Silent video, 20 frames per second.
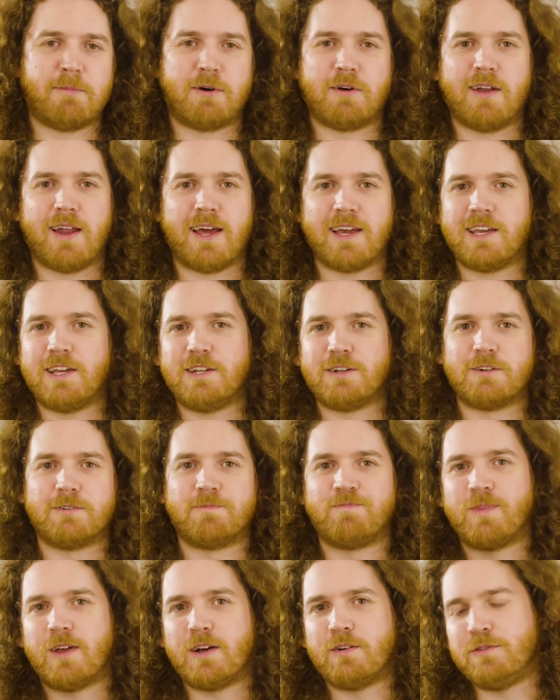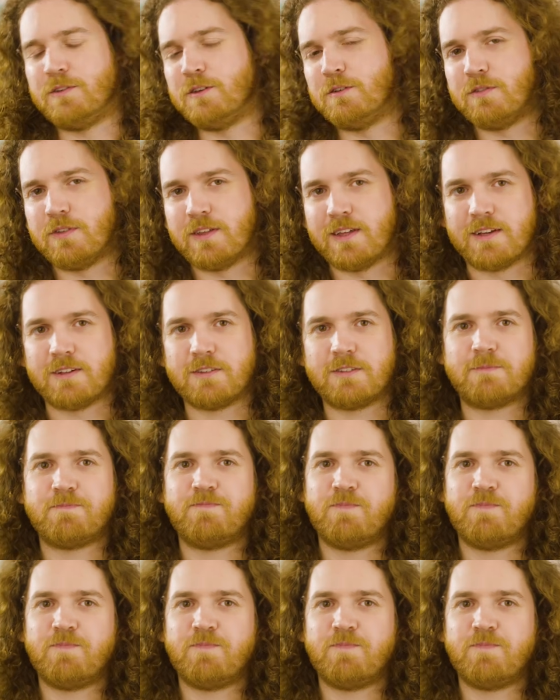on a few things.